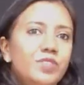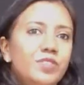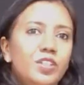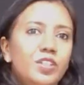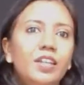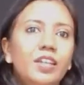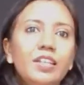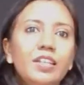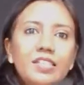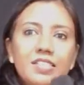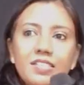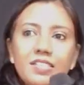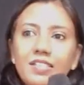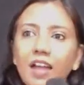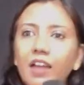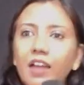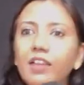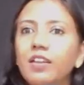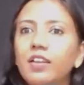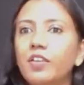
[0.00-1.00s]
Okay, it's
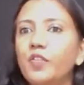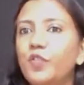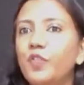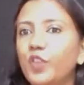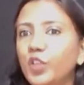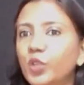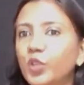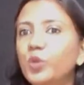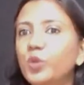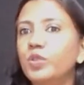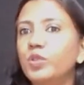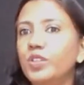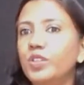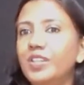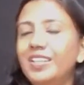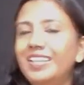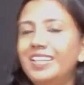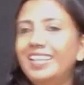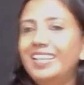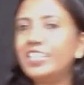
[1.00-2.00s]
done for you.
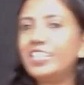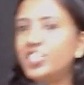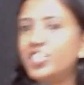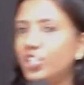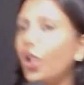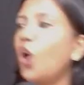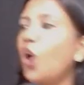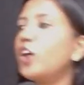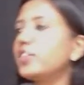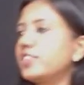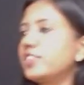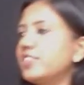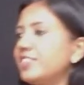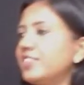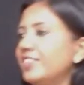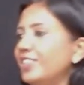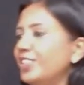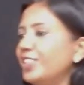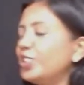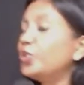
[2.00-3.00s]
It's yours.
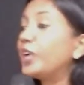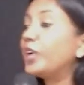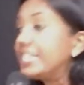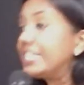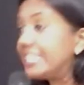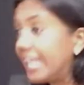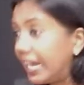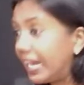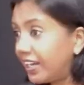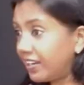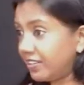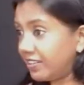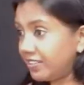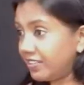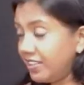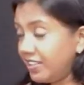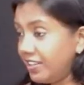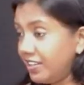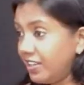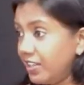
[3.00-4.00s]
You can take it.
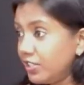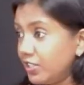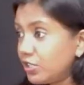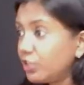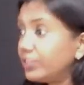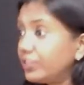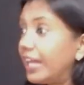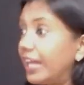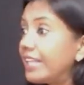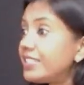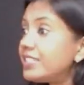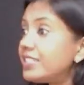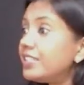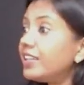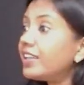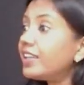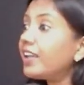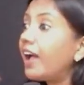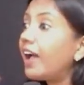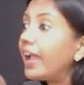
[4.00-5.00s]
So that's
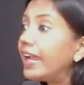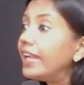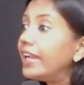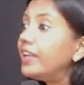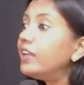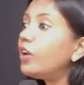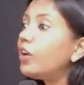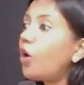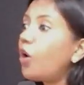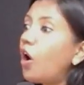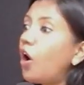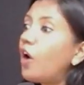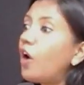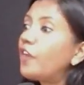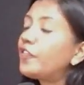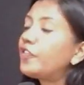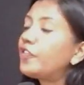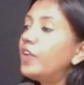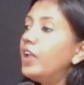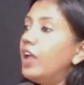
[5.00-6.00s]
the kind
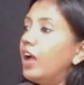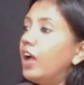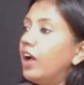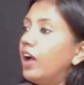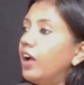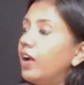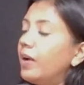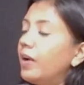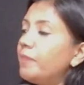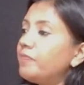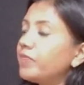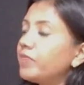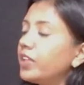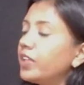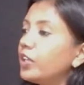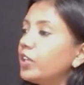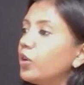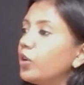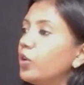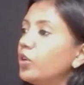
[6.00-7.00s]
of, um,
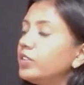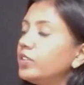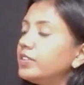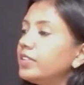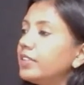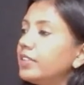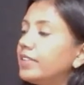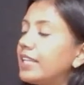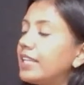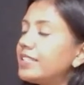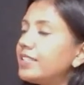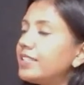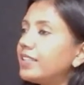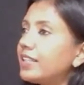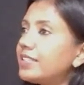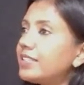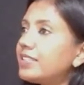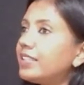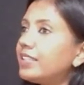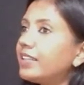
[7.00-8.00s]
you know, that
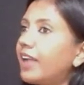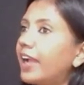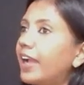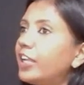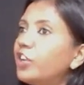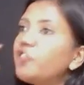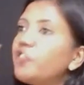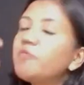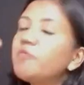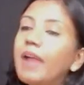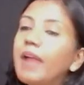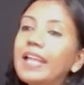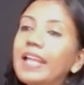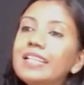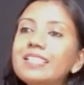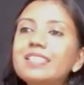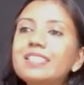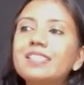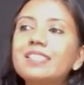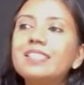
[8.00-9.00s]
that's the kind of
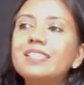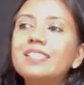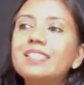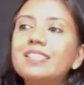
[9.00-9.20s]
mindset